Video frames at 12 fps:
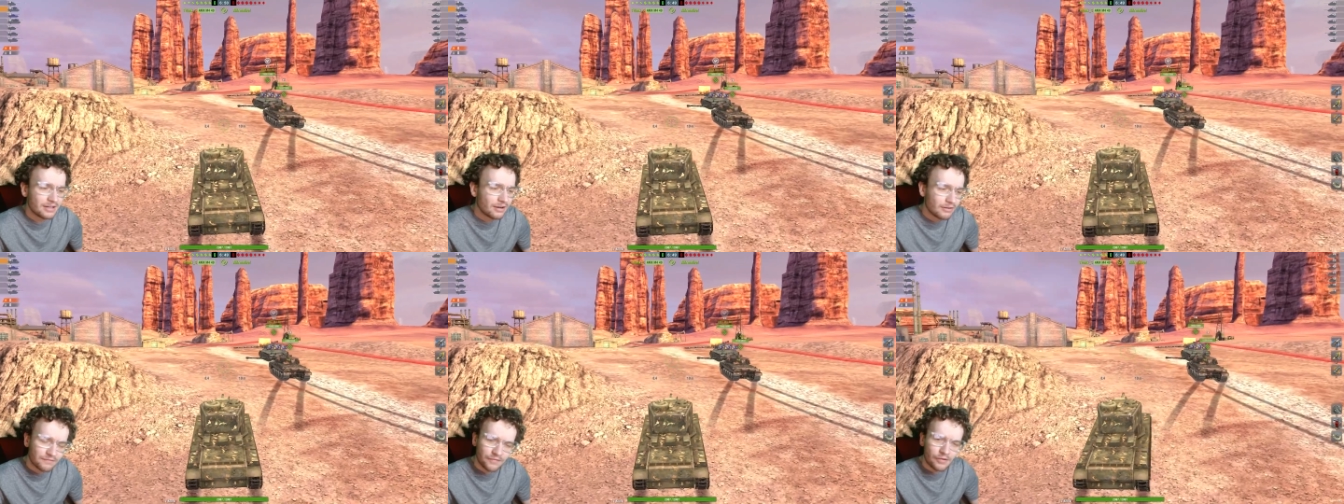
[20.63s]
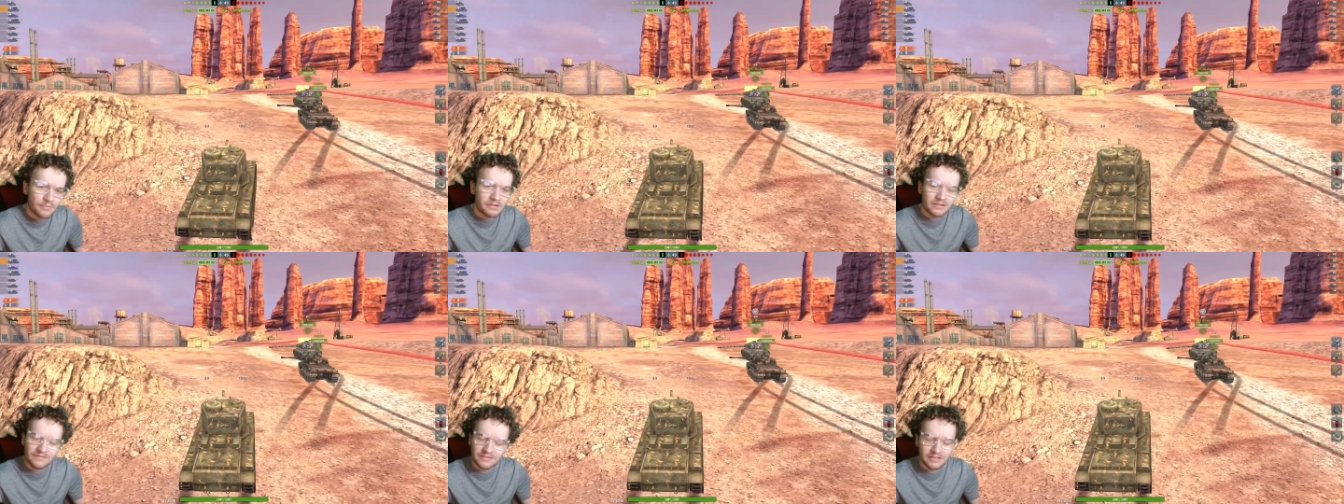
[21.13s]

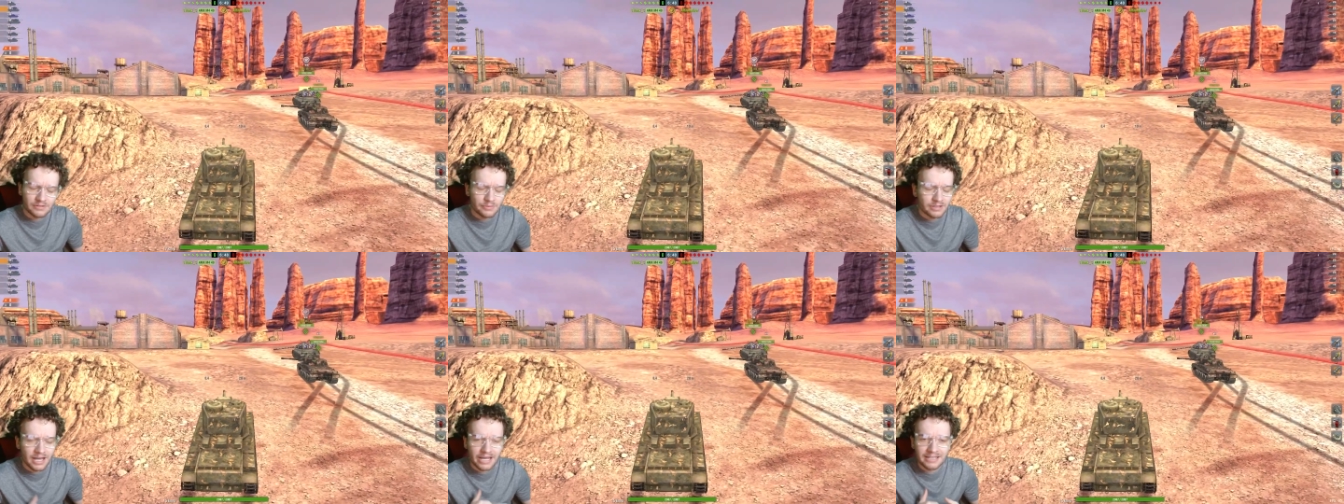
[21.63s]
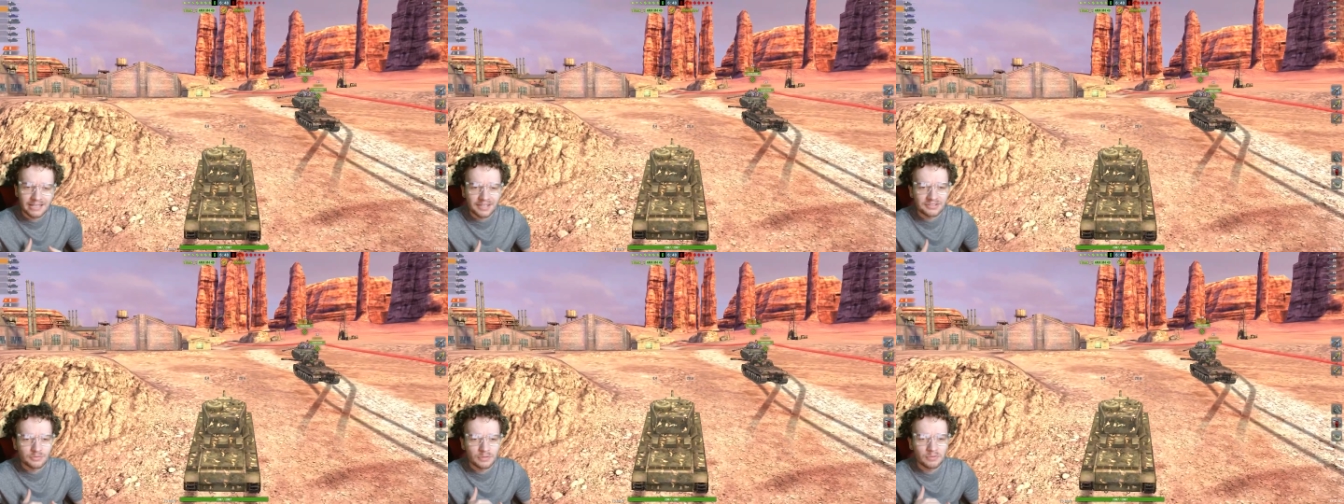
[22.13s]
affirmative, you know what, I
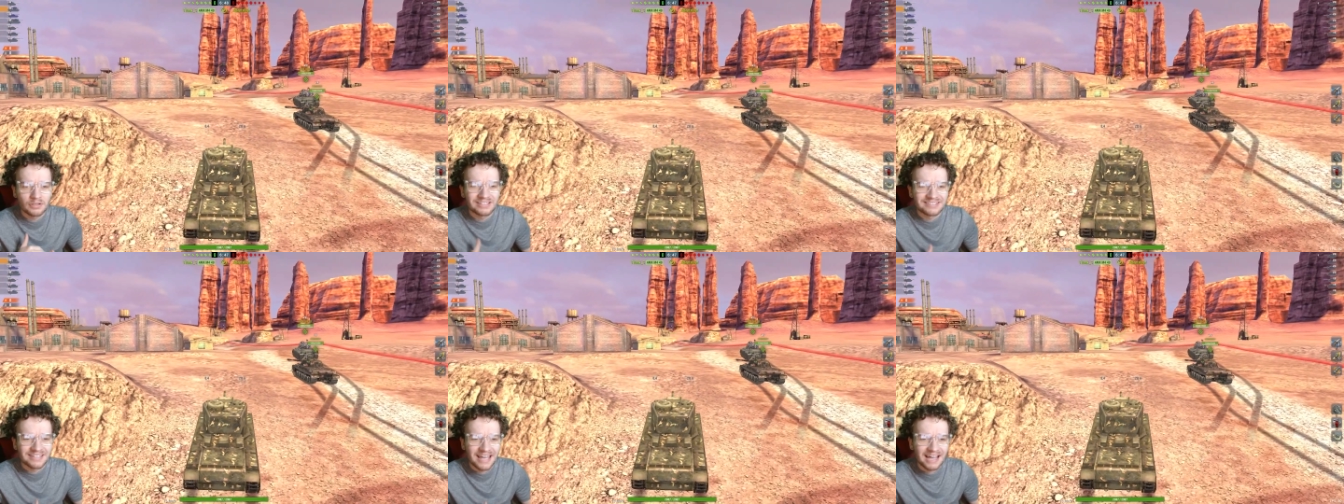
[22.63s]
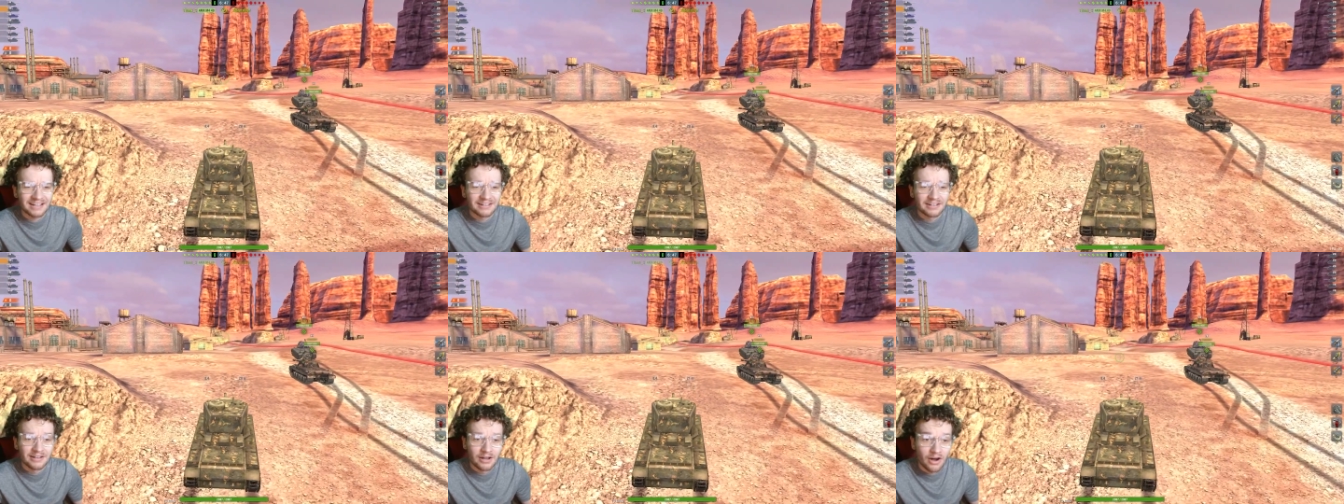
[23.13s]
guess we will attack
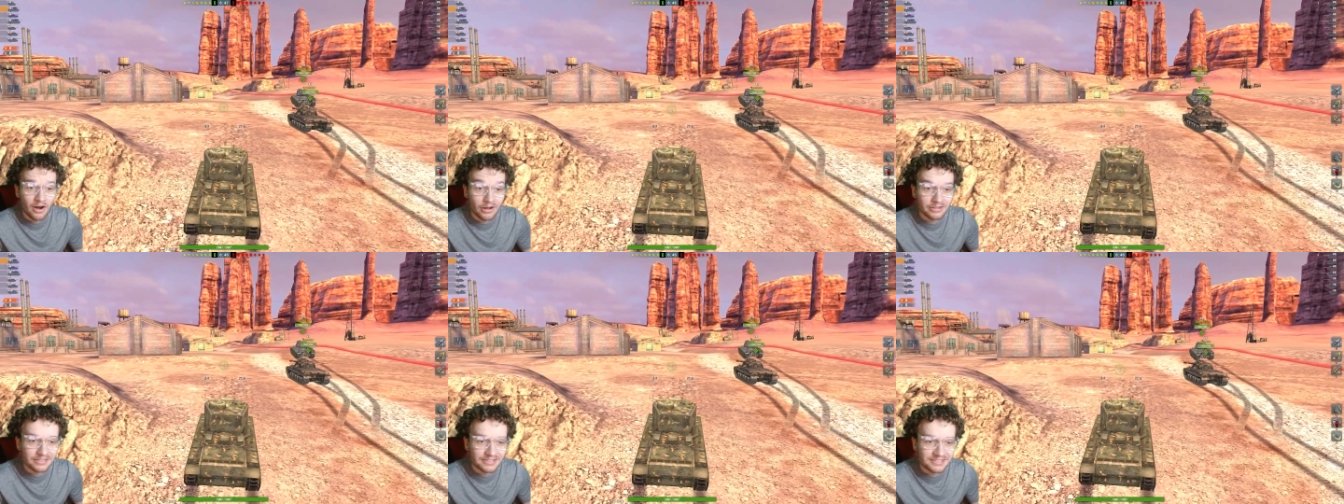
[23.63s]
on this